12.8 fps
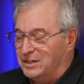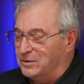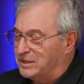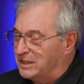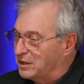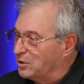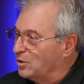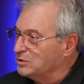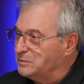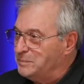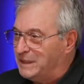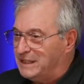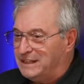Get a hold of
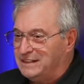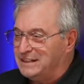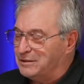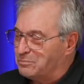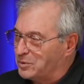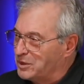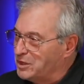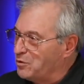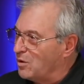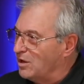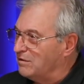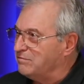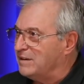Pete, get
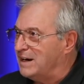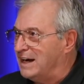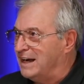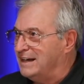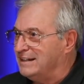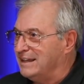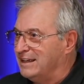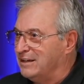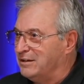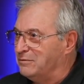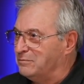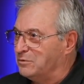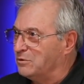pre-qualified, and
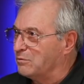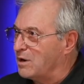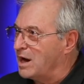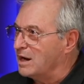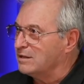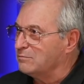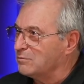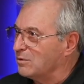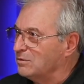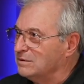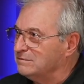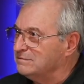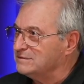we'll rock and
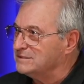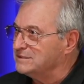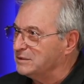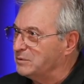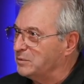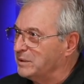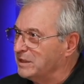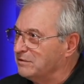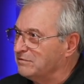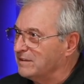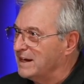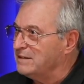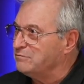roll and see what we can
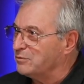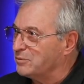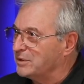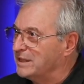find for you.